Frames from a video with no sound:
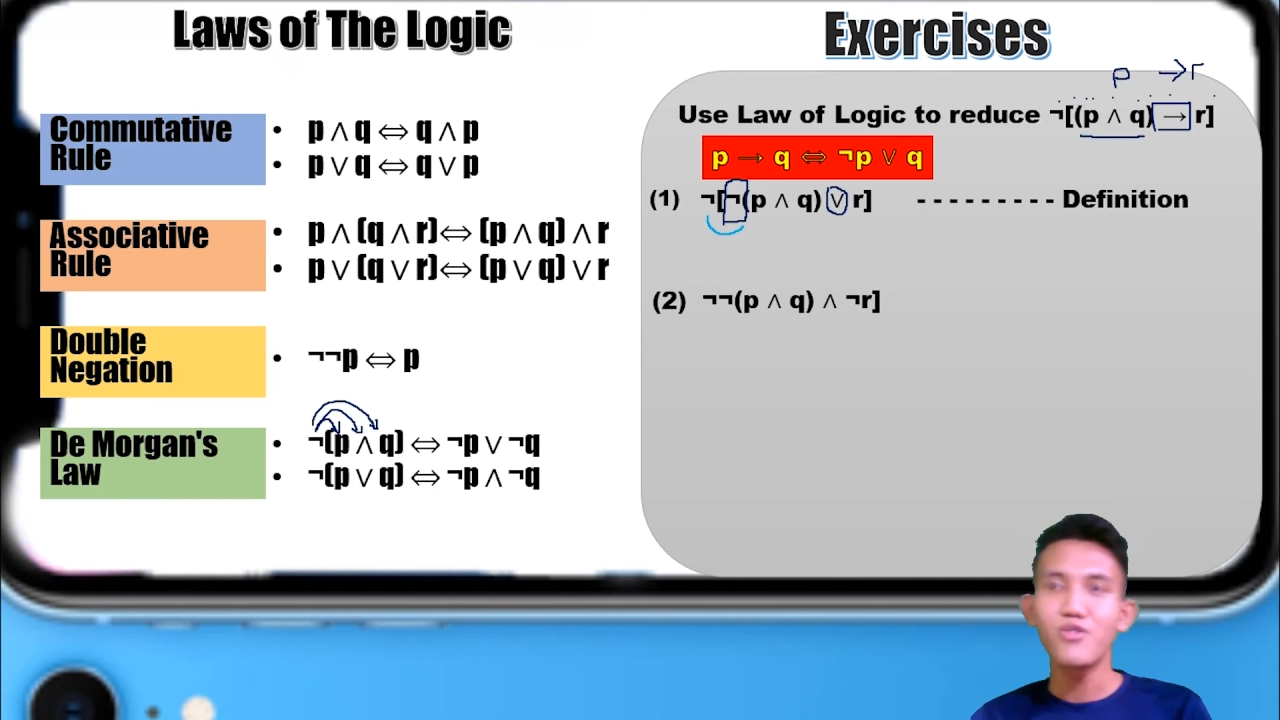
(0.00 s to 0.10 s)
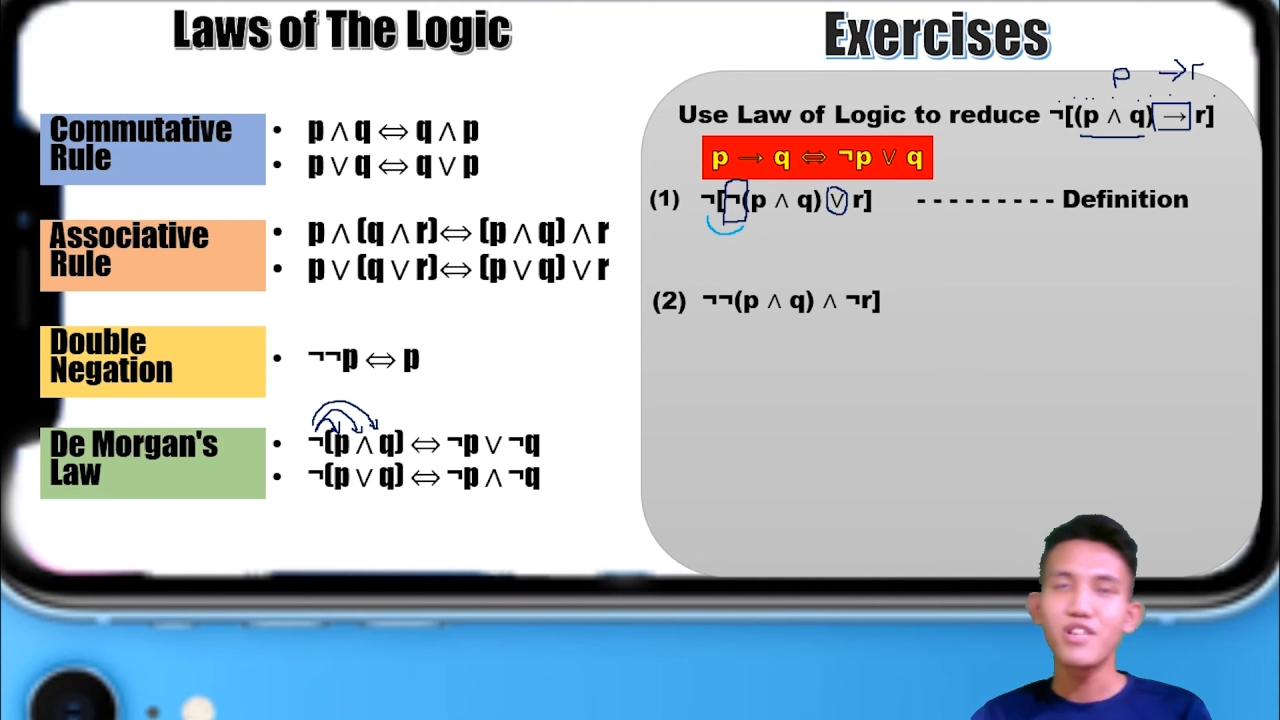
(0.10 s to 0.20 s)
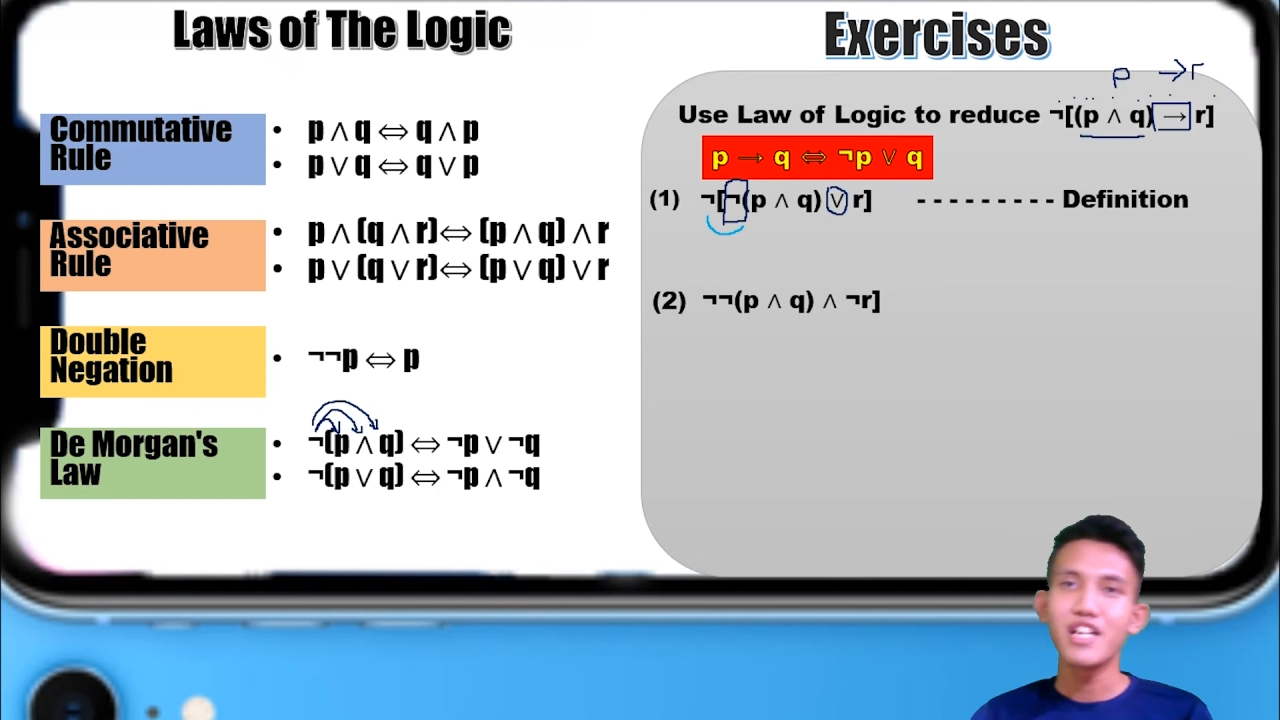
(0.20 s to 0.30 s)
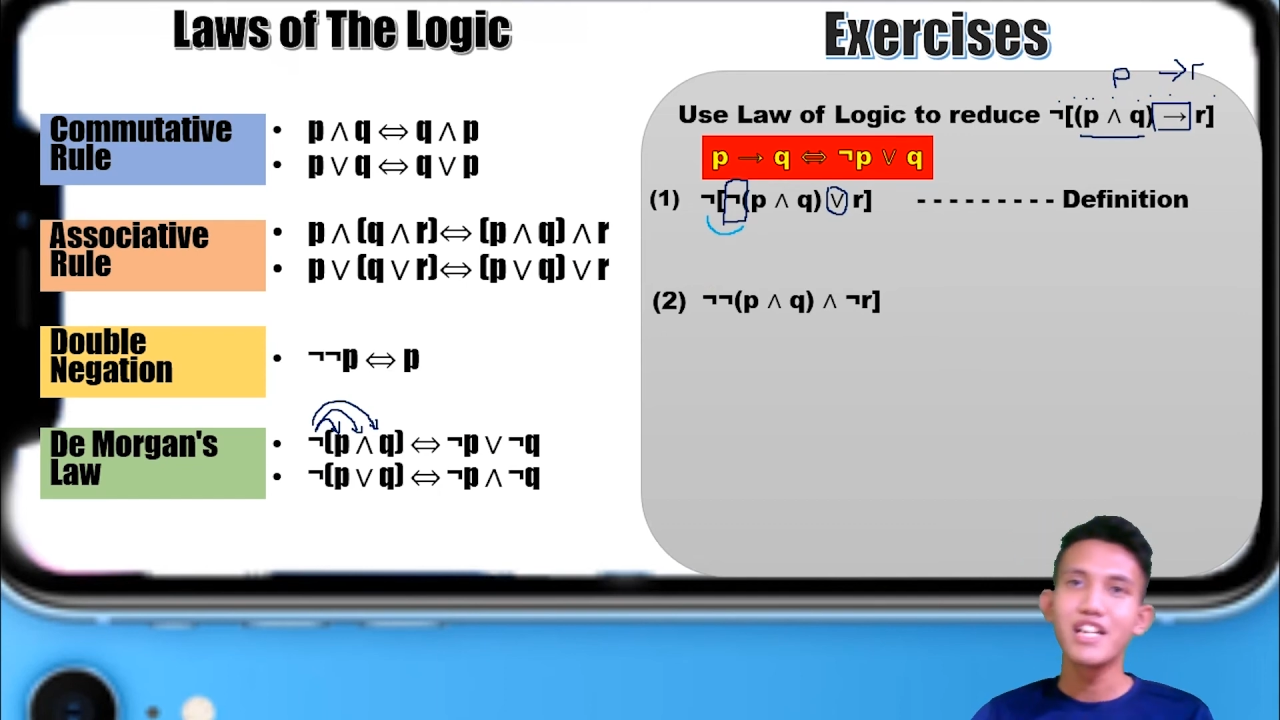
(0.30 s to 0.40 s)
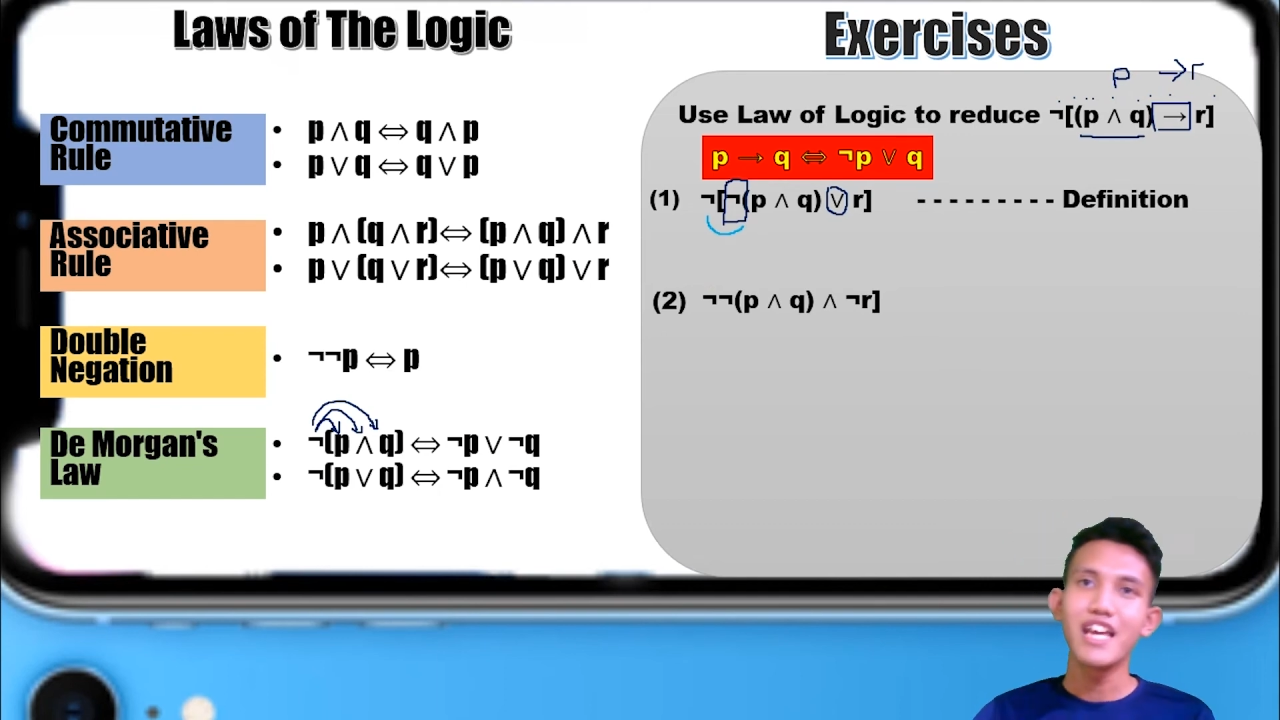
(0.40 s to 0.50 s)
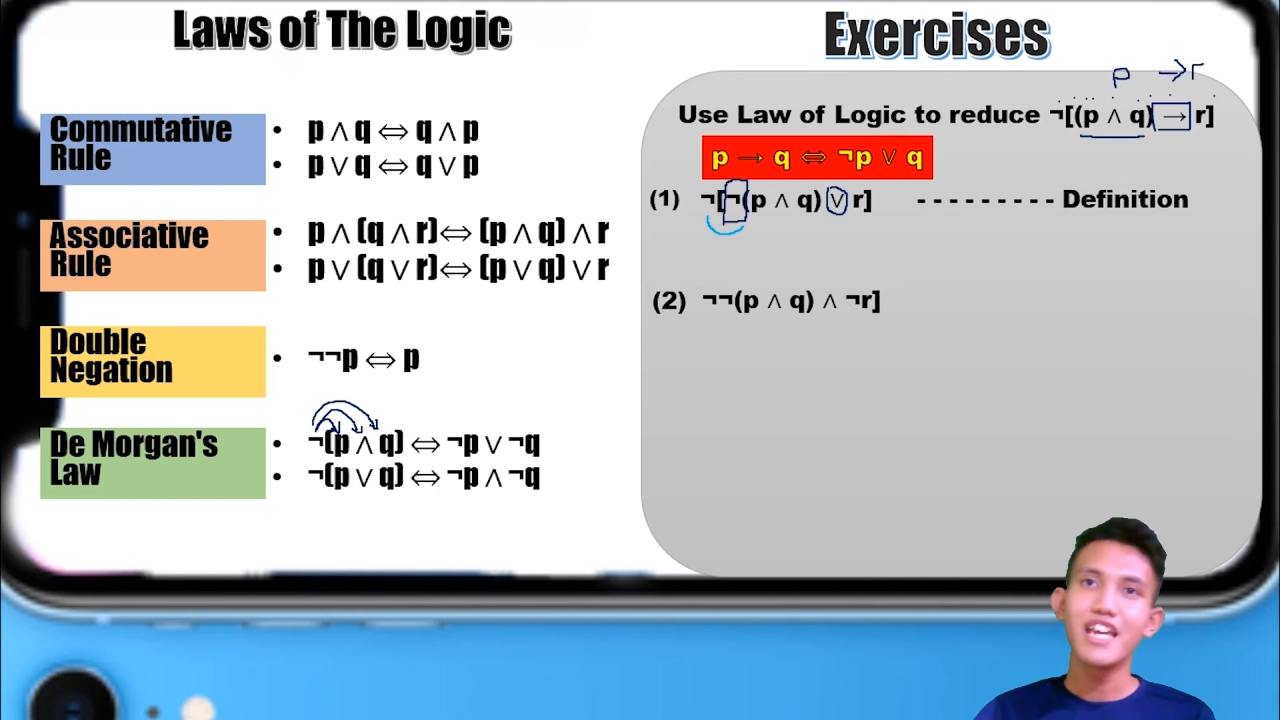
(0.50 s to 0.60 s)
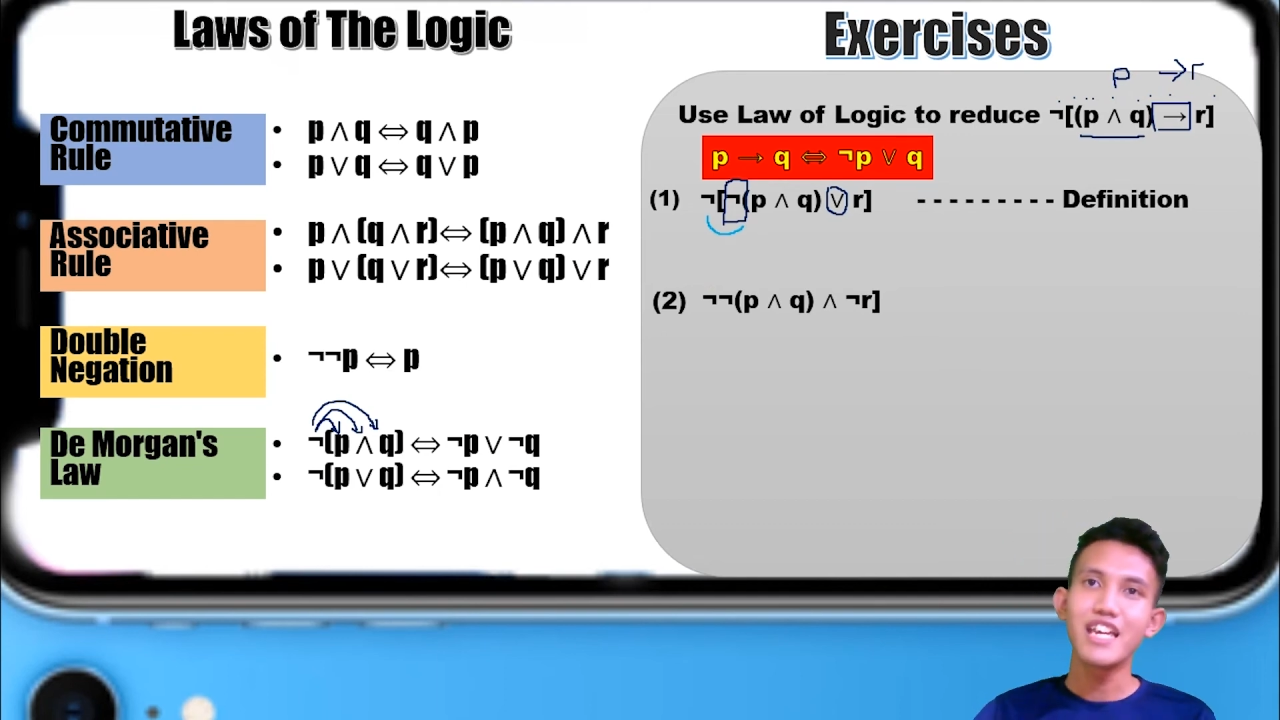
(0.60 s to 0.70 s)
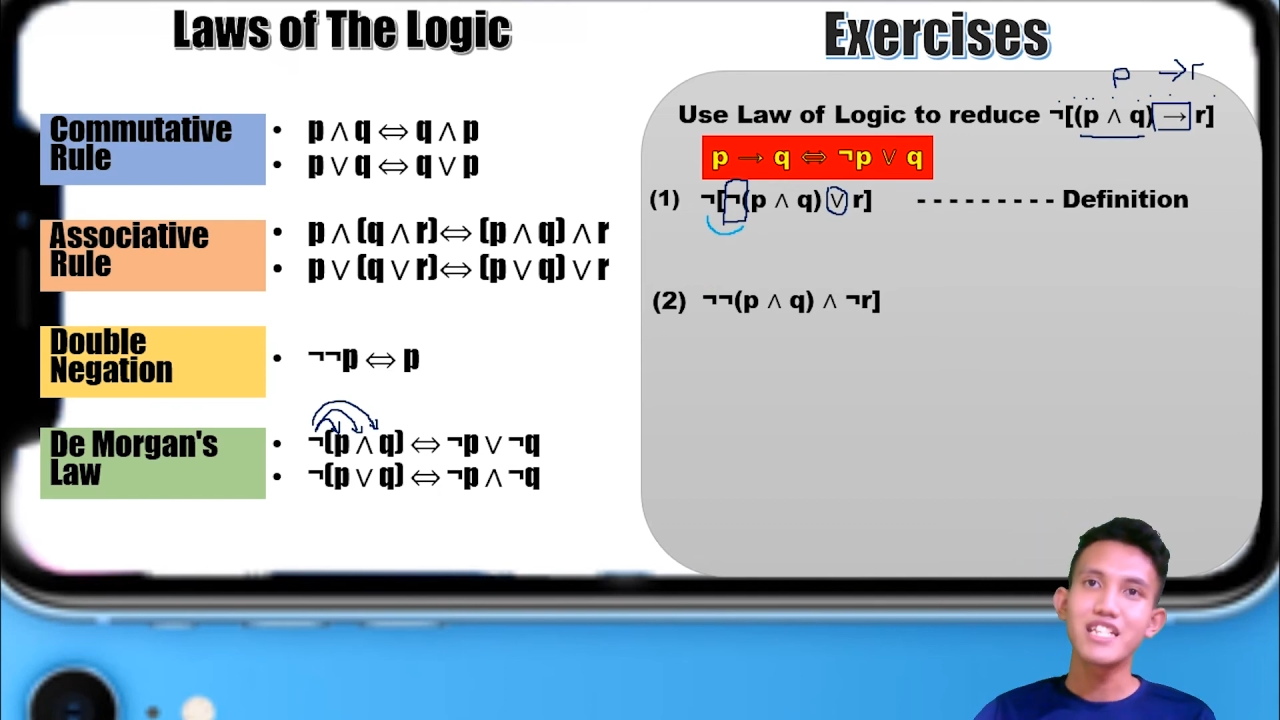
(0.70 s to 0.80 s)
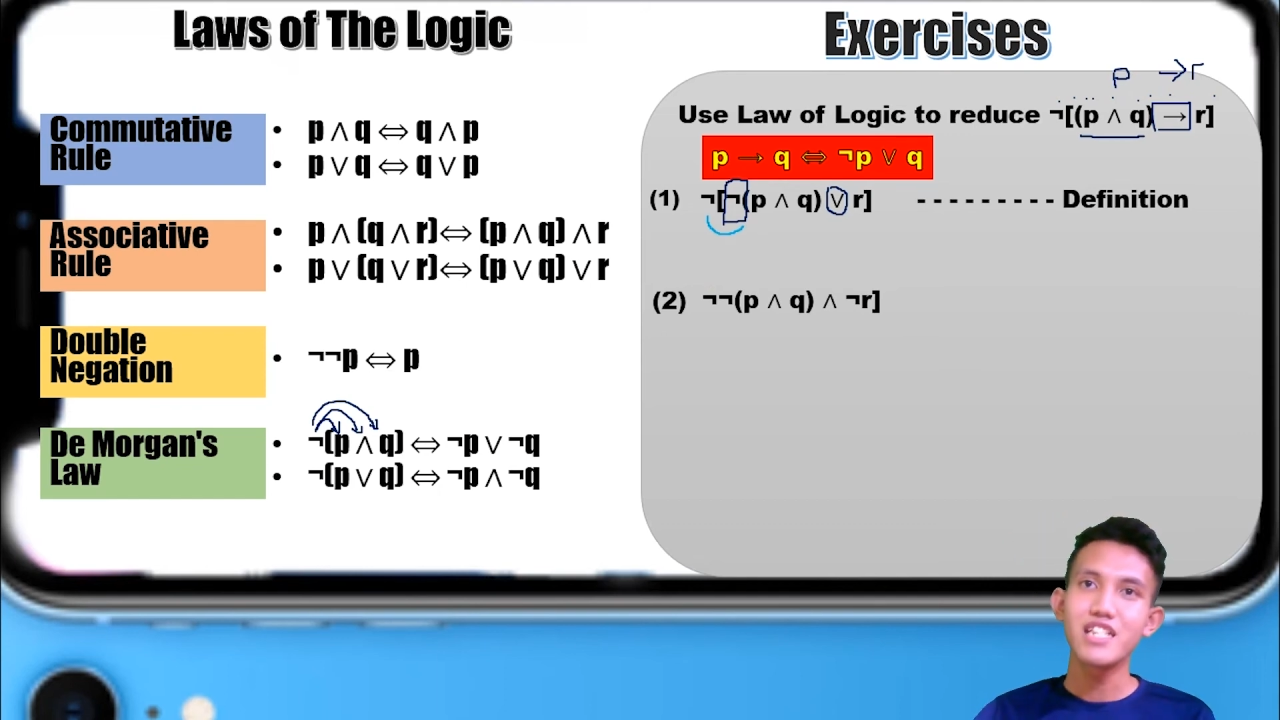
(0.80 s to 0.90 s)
distribute